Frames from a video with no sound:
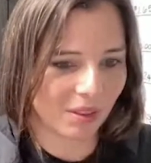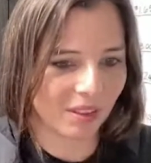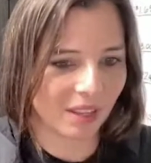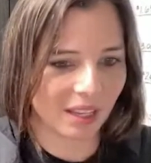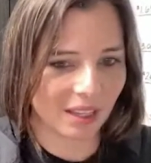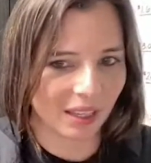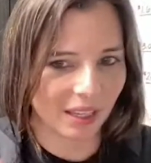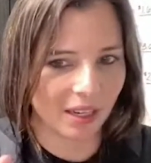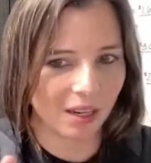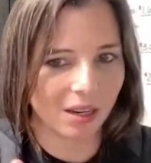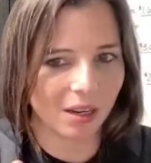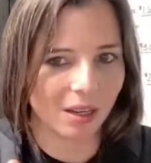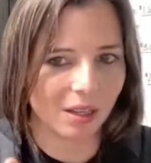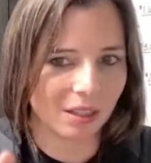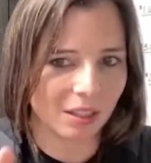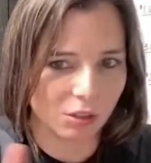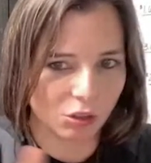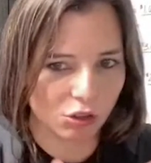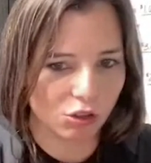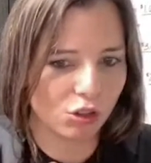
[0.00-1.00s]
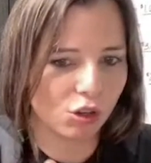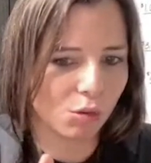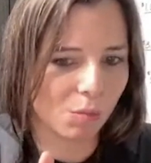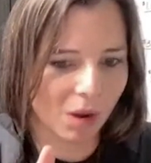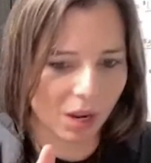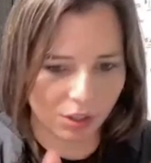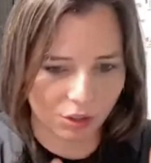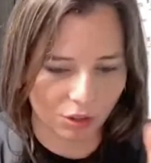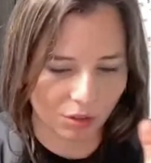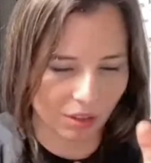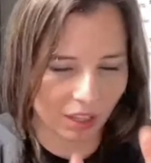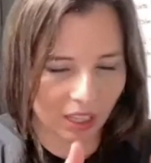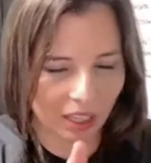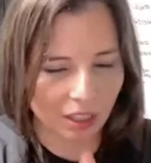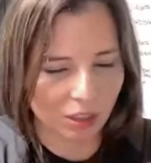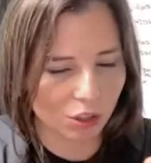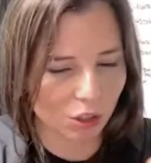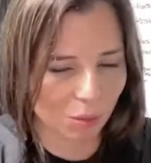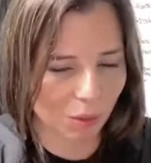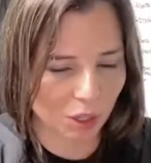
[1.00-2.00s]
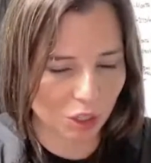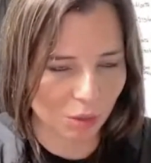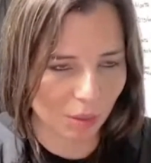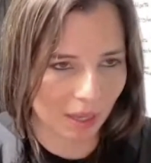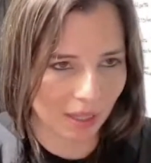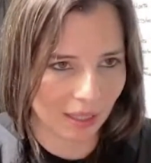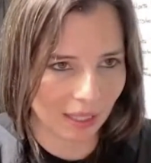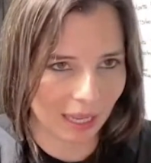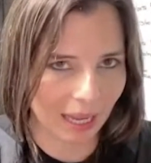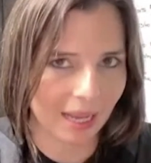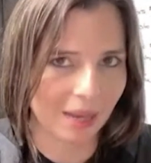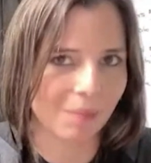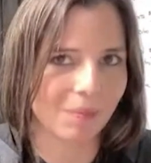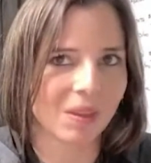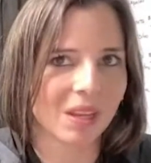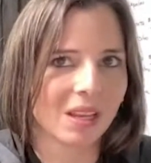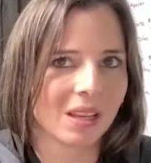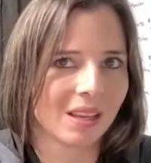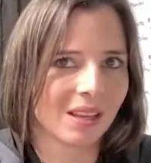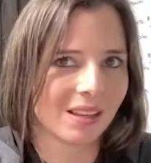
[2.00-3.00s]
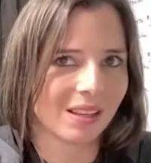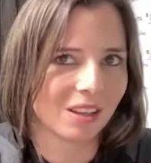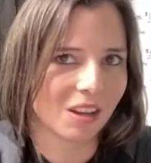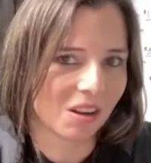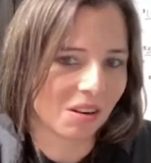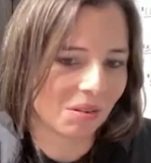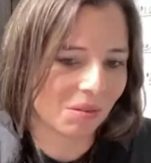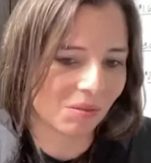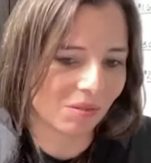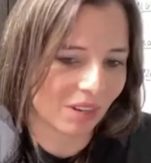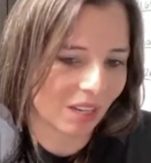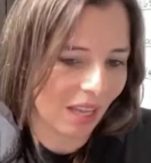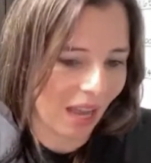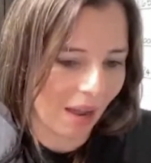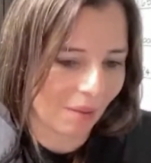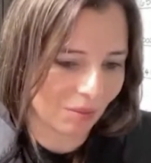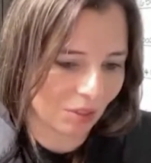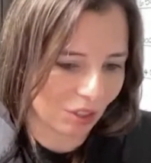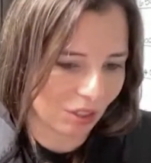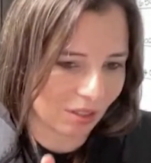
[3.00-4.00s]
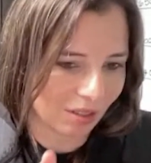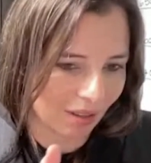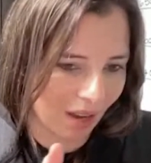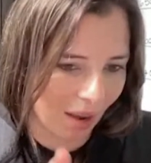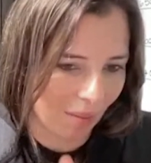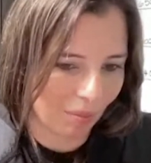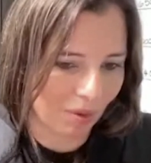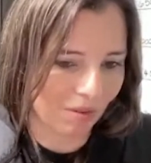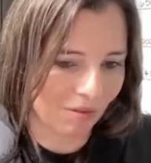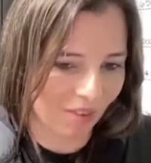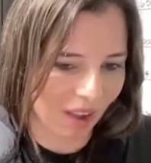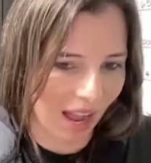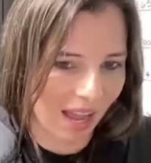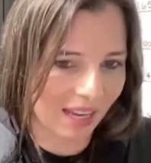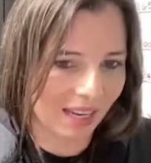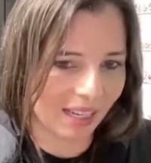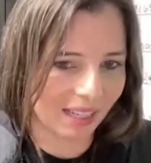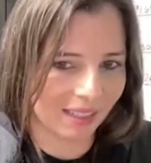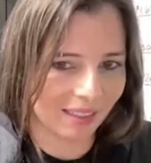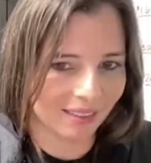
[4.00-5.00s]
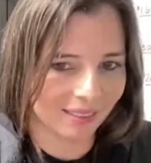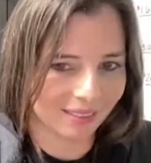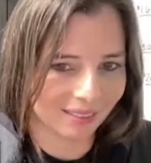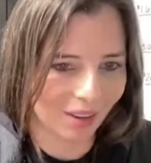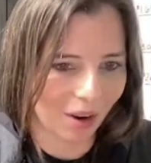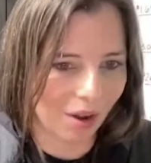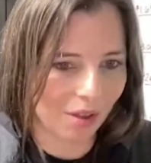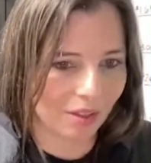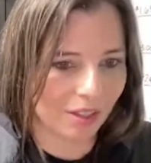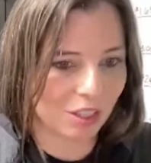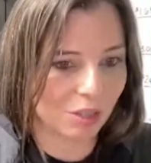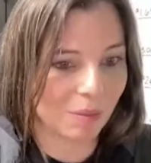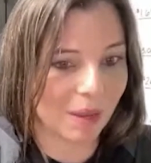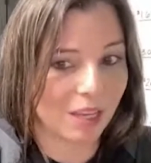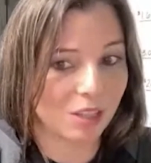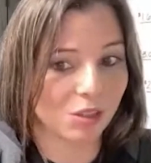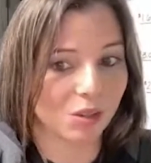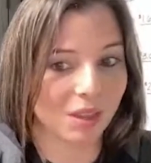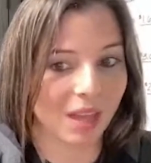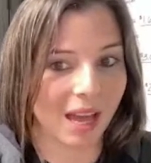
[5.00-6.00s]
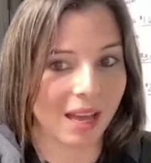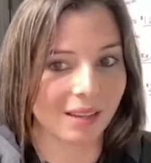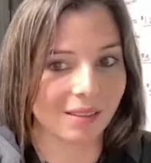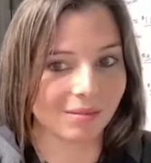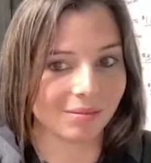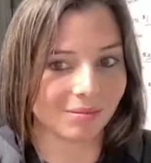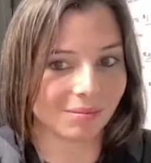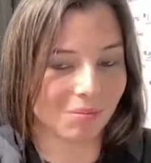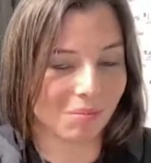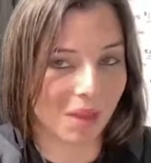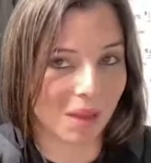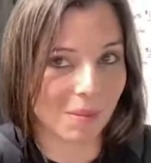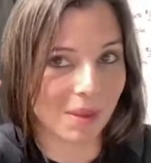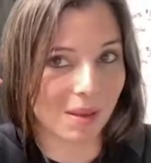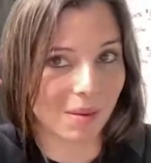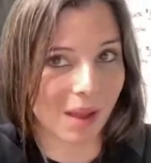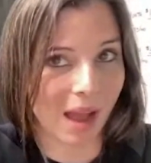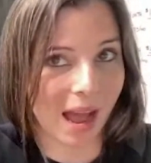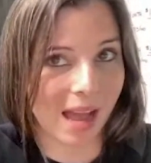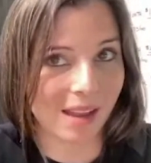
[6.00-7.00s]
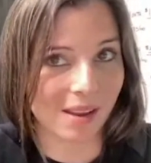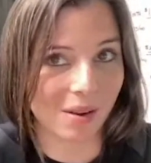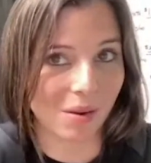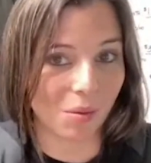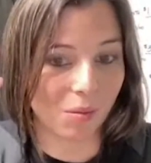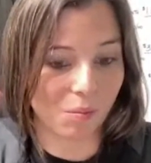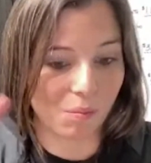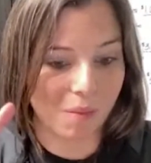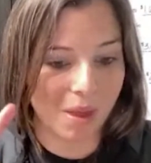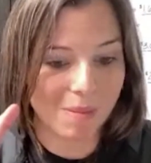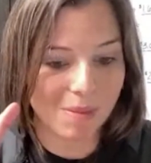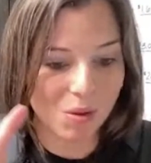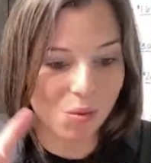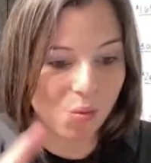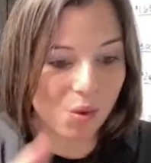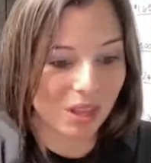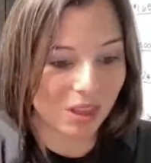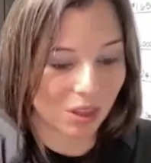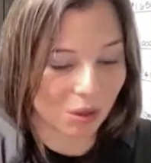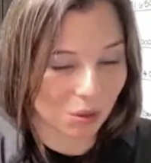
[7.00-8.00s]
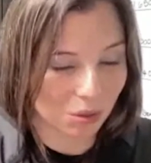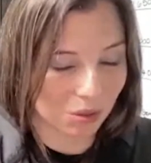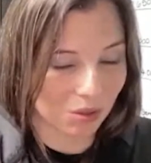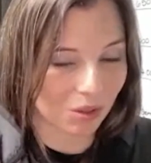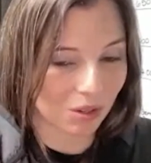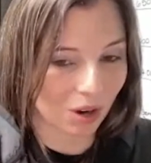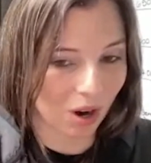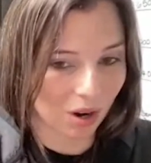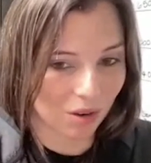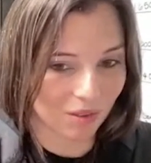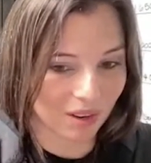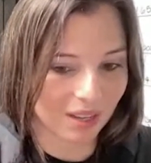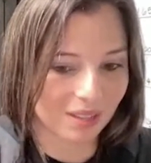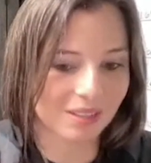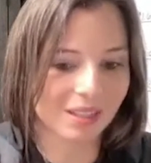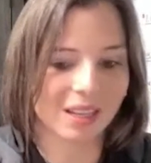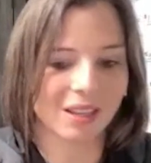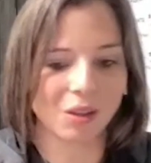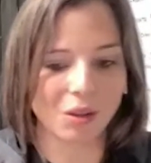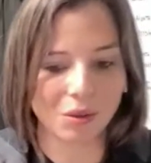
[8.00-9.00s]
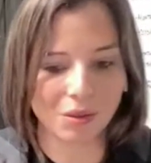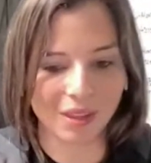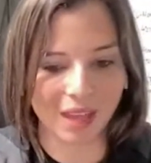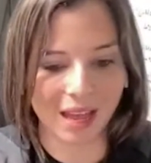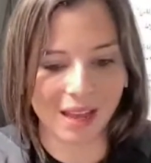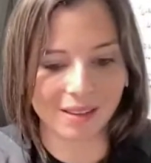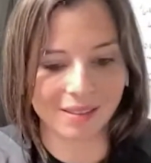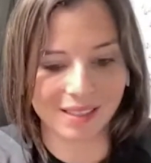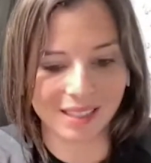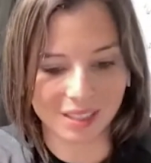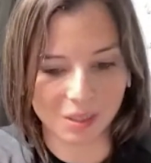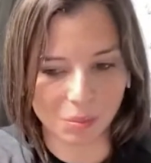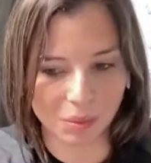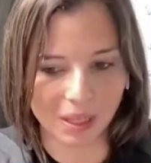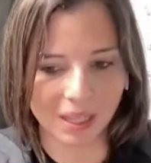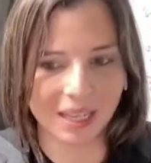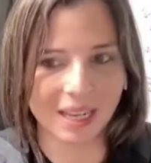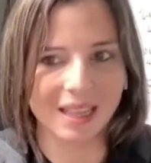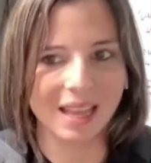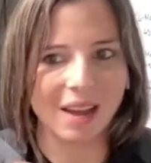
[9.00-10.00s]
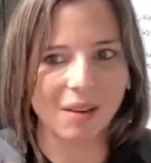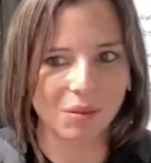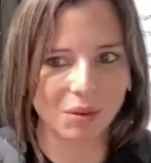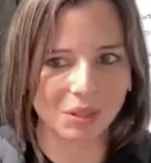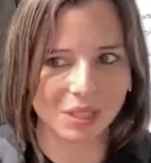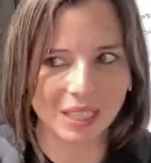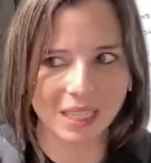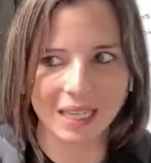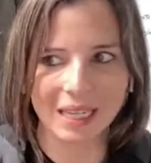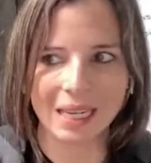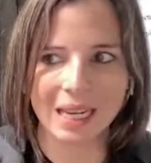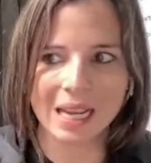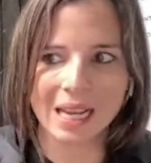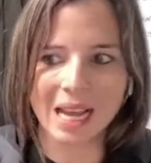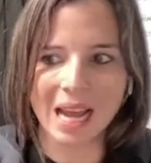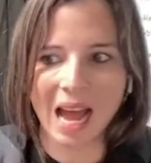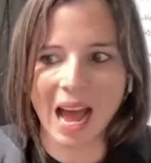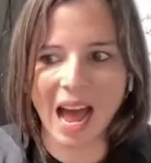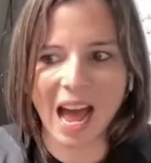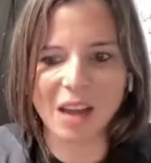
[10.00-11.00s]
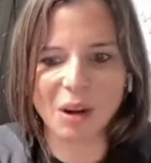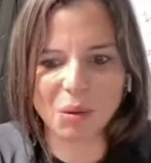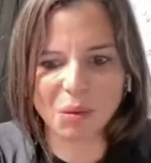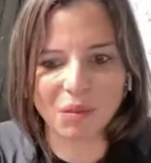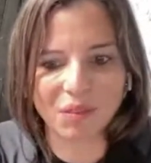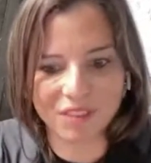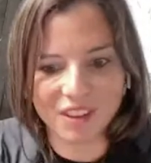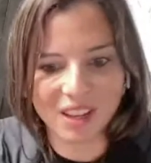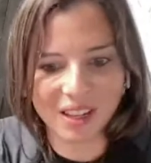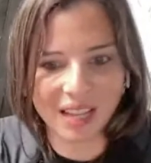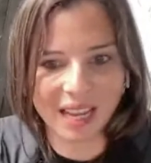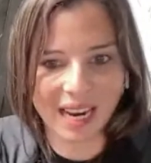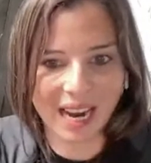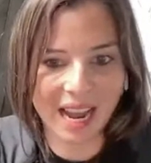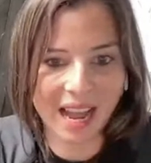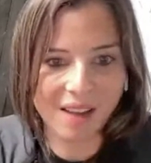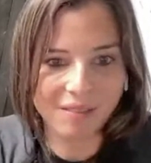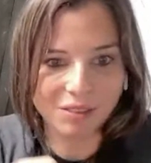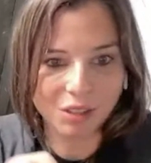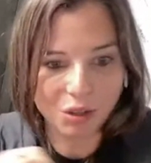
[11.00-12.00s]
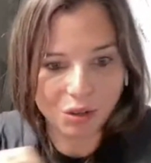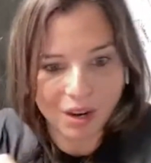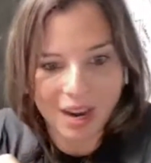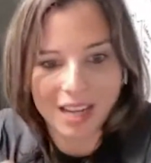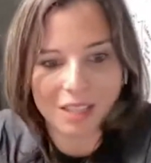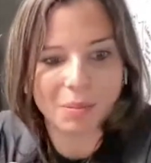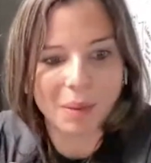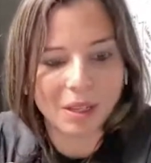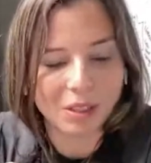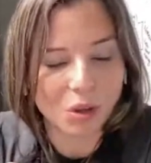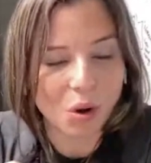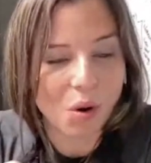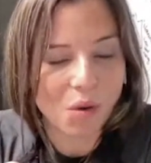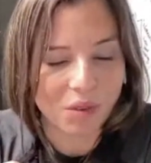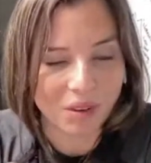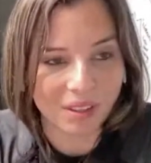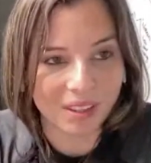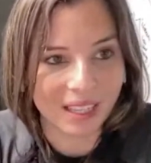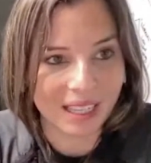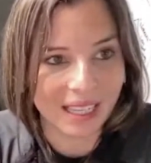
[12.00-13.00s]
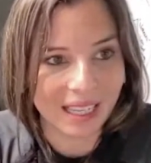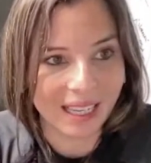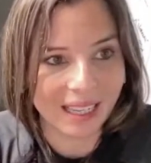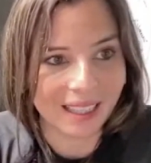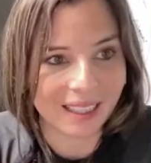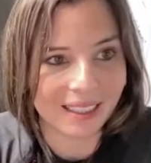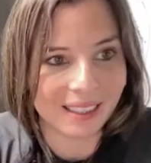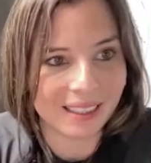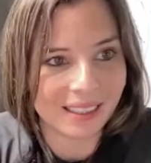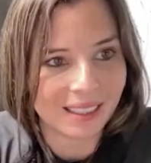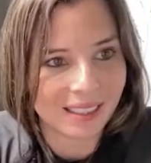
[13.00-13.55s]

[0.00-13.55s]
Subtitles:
think like, oh, this is too much, or thinking too much about the game. No, really, I'm providing all the space so that maybe with those guardrails and that discipline and that routine, I don't feel like I have to grasp onto overthinking.